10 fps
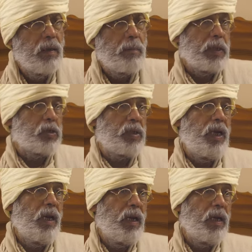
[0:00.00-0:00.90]
But
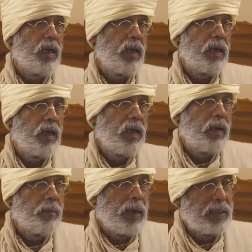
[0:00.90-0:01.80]
still,
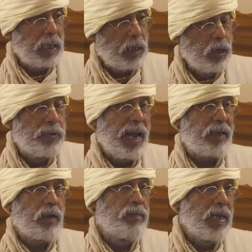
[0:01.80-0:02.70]
by the
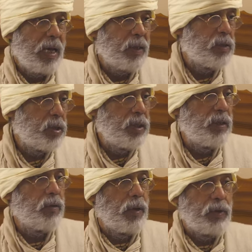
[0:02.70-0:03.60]
contact of
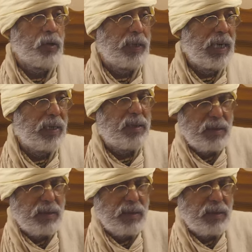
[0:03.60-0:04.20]
Naradji, going to get